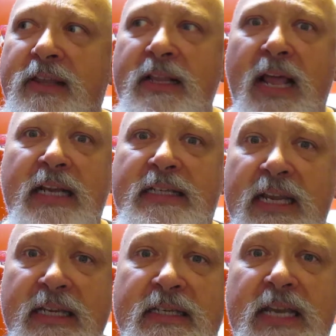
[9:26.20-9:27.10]
that
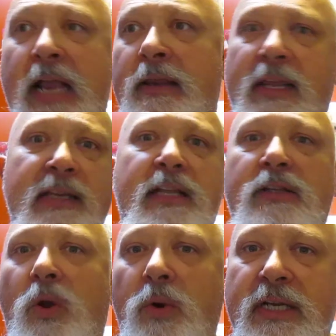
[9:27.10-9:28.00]
exists and things
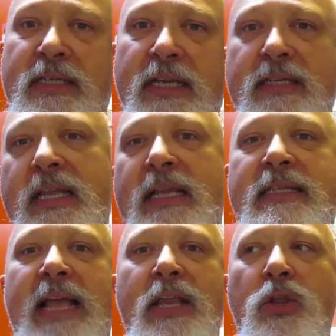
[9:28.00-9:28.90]
that don't exist.
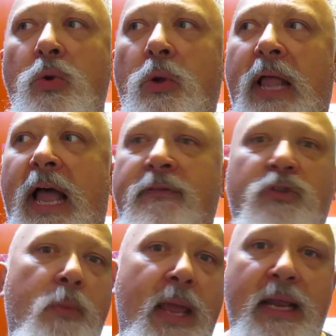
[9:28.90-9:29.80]
Things that you will have
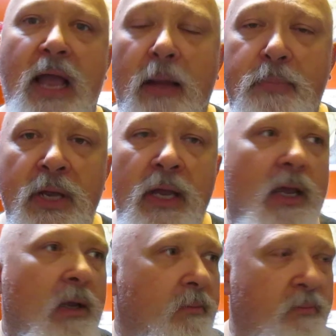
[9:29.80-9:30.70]
to make up.
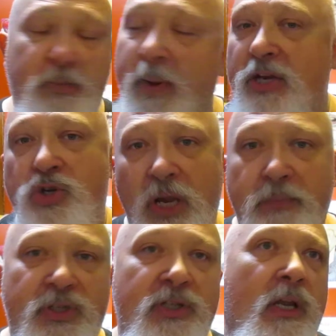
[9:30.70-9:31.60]

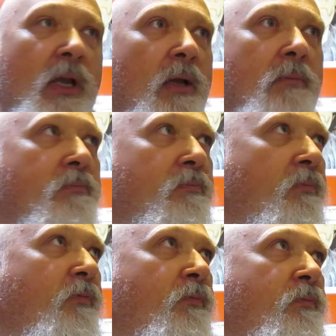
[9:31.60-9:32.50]
Spaceships,
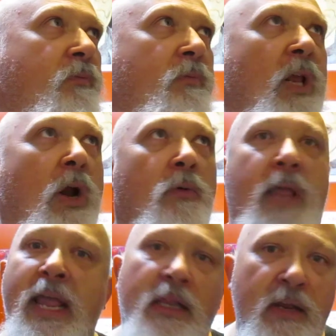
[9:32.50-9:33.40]

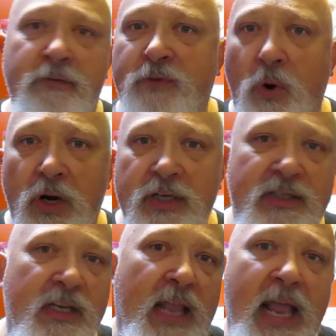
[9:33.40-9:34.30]
alien
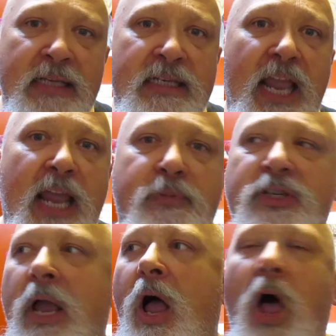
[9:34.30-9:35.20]
forests and
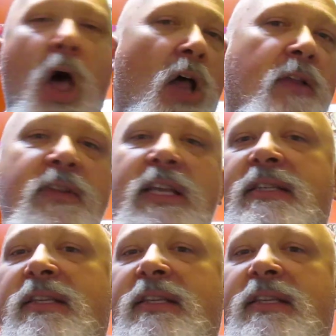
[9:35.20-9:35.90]
landscapes, all of these